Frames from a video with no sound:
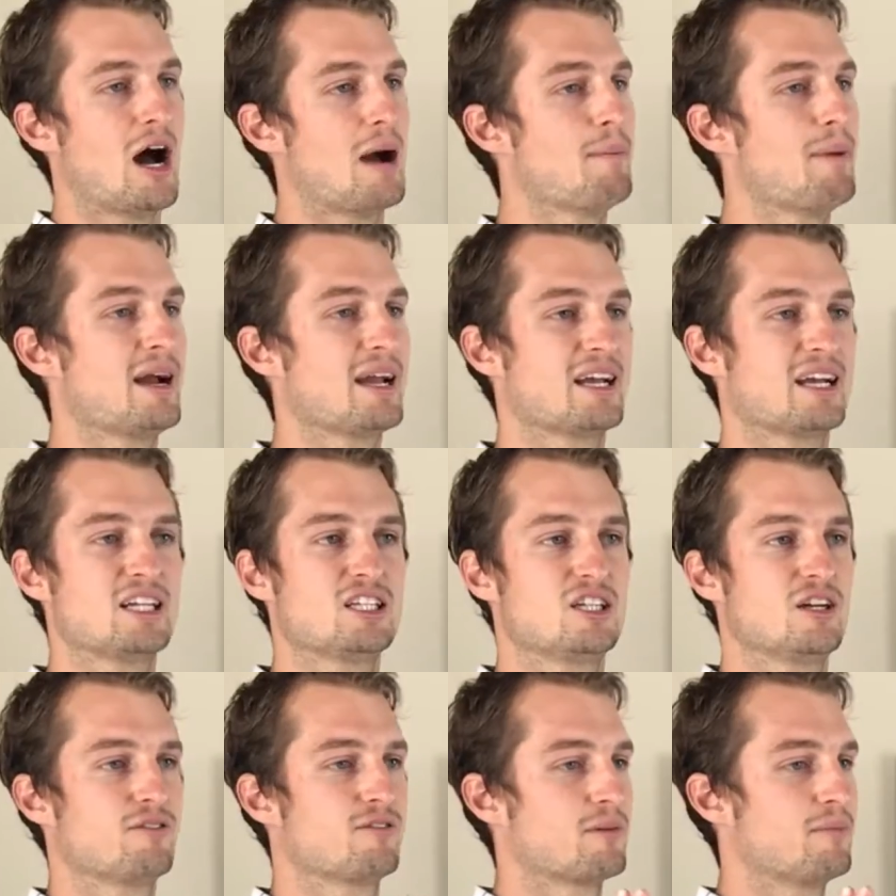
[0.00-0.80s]
I might
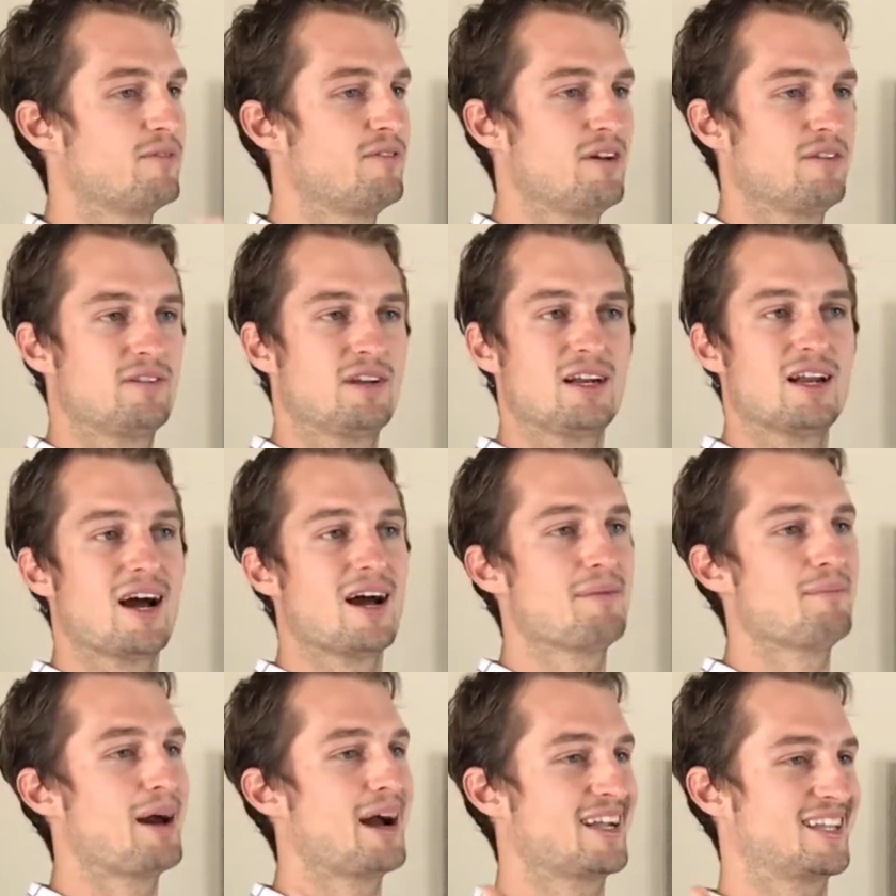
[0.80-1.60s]
get you from
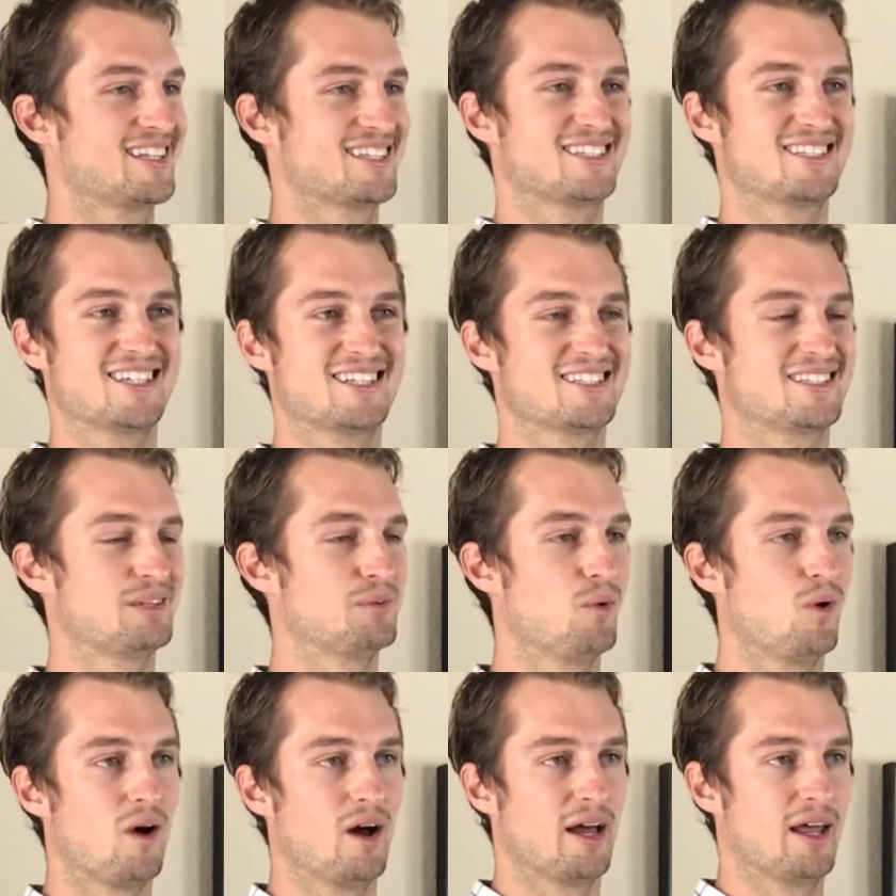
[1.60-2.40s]
59 back to
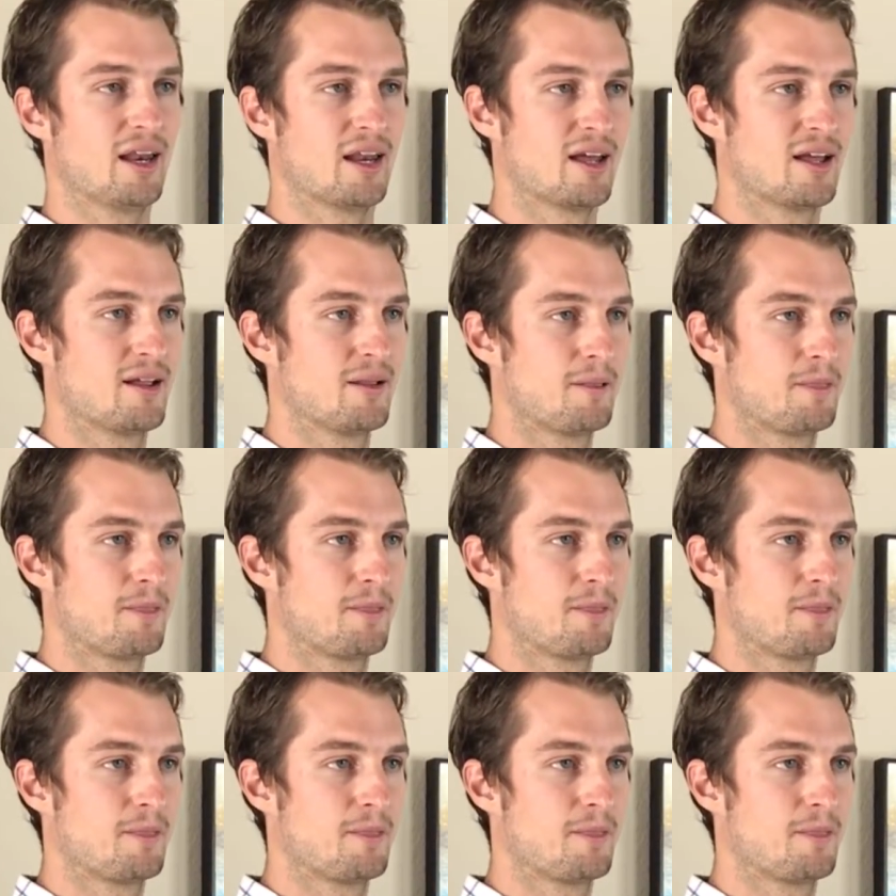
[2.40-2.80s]
61.